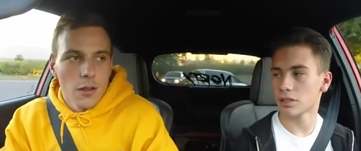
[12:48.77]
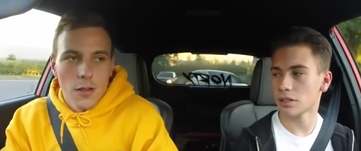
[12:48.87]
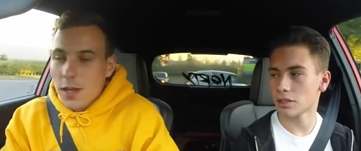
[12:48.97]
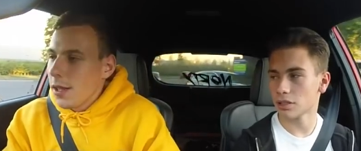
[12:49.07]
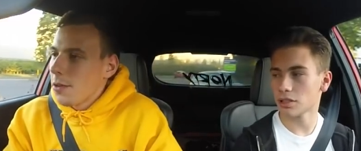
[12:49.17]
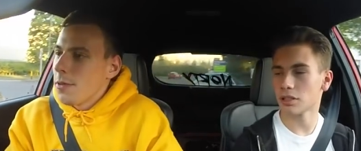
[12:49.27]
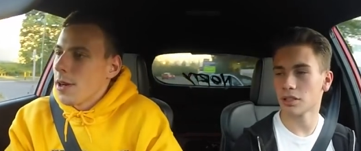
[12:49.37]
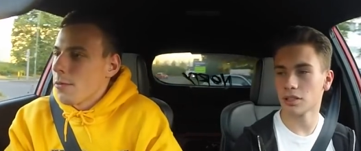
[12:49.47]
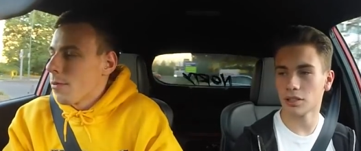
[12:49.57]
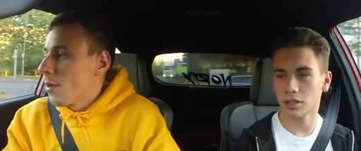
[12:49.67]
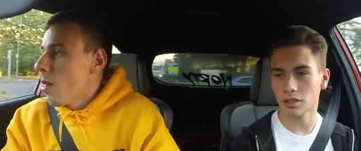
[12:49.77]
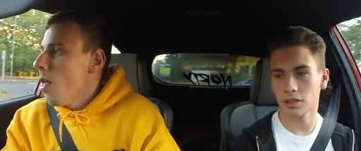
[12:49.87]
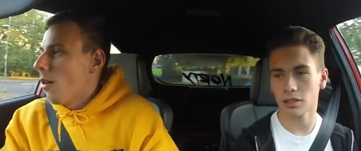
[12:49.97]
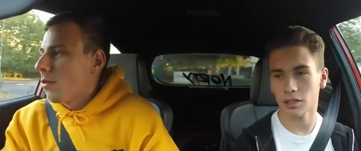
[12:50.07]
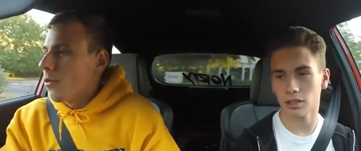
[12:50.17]
Speaker 1: you take your rear,
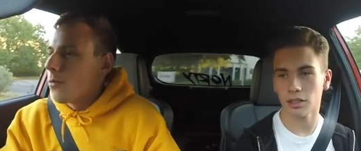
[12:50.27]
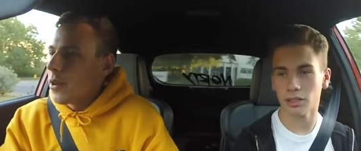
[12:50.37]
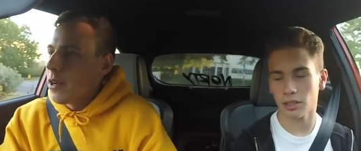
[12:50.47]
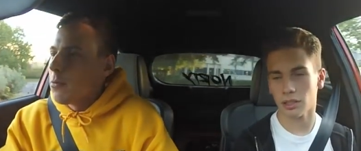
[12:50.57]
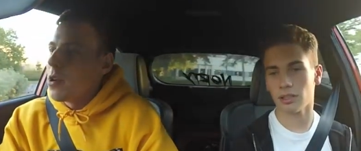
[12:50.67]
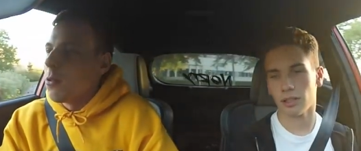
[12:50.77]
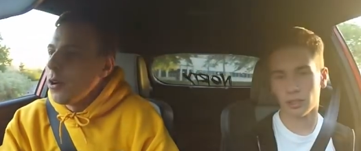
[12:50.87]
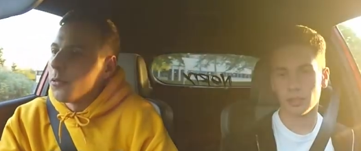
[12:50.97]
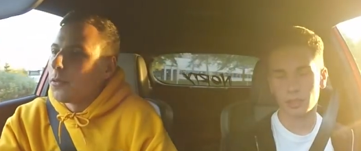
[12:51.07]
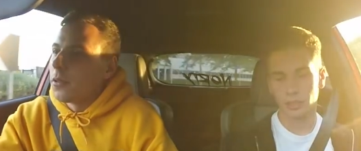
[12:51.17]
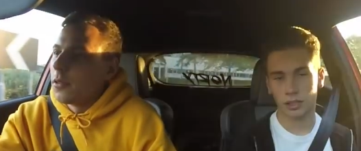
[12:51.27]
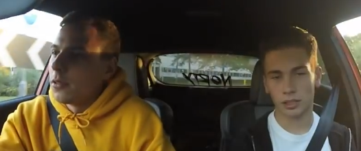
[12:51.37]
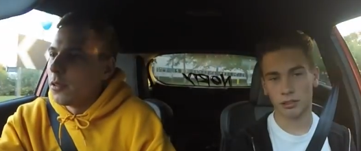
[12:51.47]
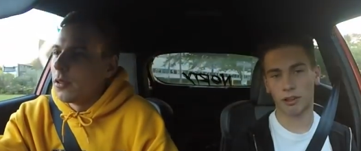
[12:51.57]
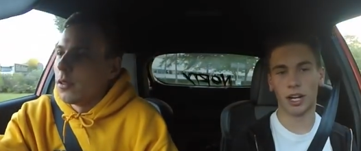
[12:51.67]
your rear wheel off.
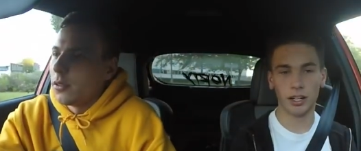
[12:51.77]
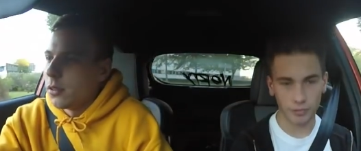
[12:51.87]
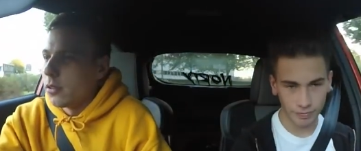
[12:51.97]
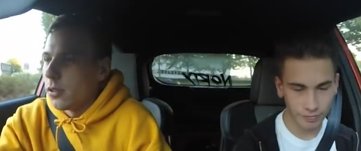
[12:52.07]
Right.